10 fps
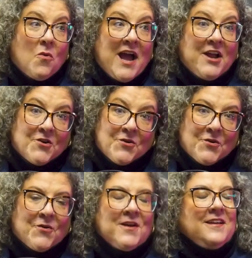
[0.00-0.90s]
white
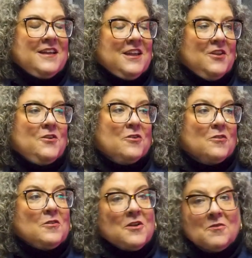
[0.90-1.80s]
girl, you know,
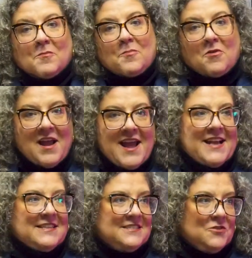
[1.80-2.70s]
you're you're
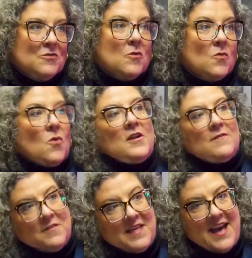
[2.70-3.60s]
praised and you're rewarded
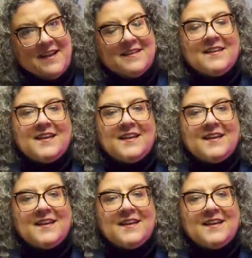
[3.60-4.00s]
for that.